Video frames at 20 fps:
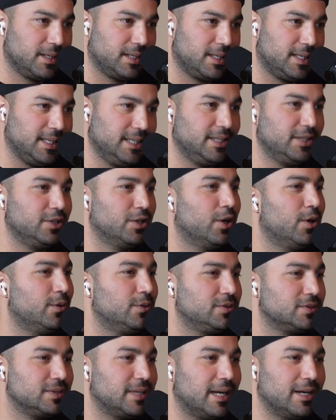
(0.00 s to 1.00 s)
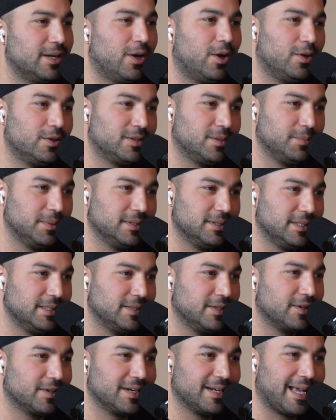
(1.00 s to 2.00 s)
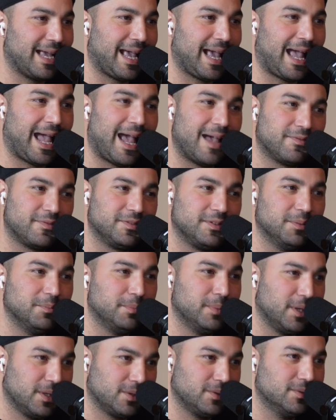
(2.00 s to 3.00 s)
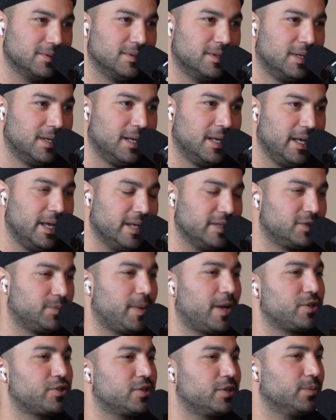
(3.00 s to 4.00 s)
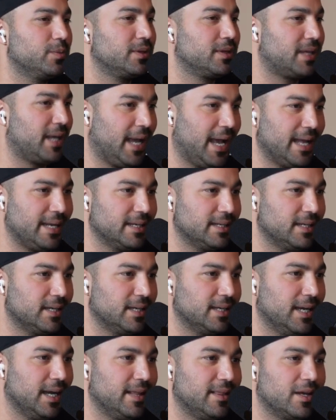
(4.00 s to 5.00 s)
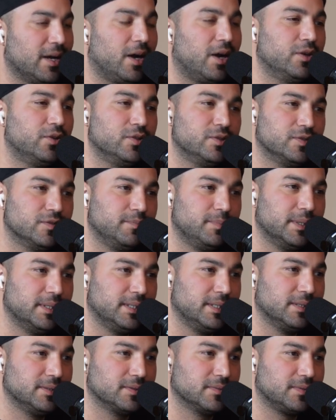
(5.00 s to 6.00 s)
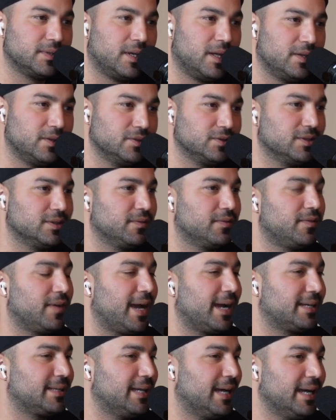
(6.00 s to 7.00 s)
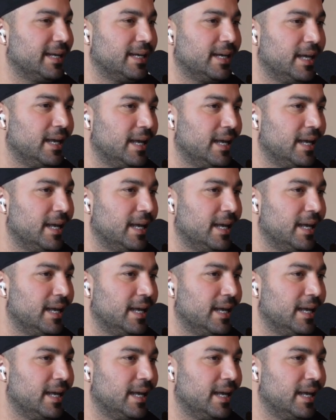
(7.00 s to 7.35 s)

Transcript: He knows that ultimately they're going to have to buckle, especially with Canada and the hundreds of billions of dollars and the fact that